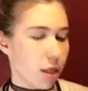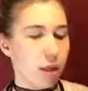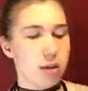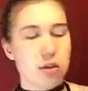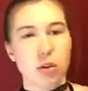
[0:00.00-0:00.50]

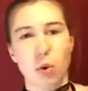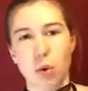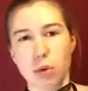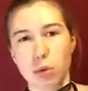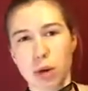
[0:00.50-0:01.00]
this
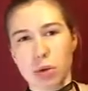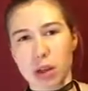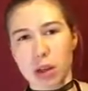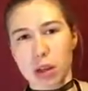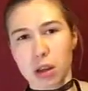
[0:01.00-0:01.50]
gold one right
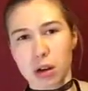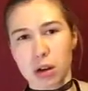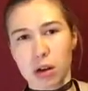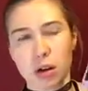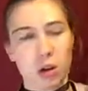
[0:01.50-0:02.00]

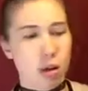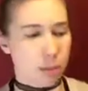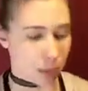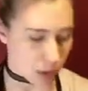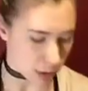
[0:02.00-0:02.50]
here,
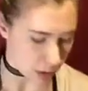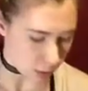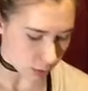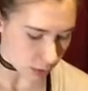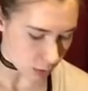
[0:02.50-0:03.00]
because
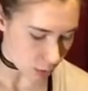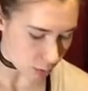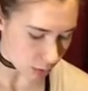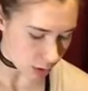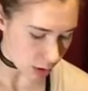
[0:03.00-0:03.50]
this one is so
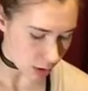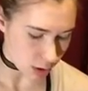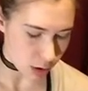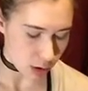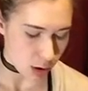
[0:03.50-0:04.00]
pretty.
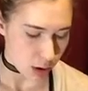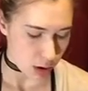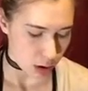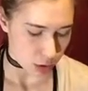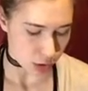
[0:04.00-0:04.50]

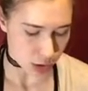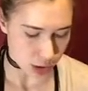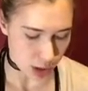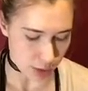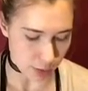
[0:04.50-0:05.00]
So I
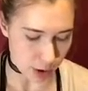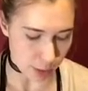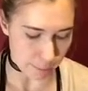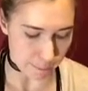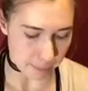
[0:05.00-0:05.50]
just kind of
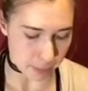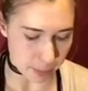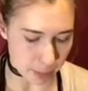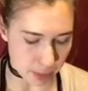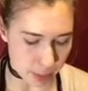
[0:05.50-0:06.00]

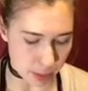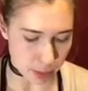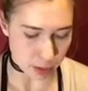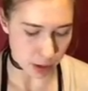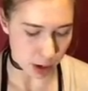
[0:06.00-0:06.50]

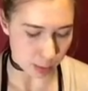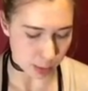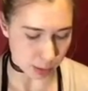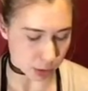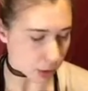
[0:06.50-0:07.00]
dab my
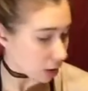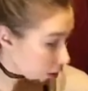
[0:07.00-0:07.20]
brush in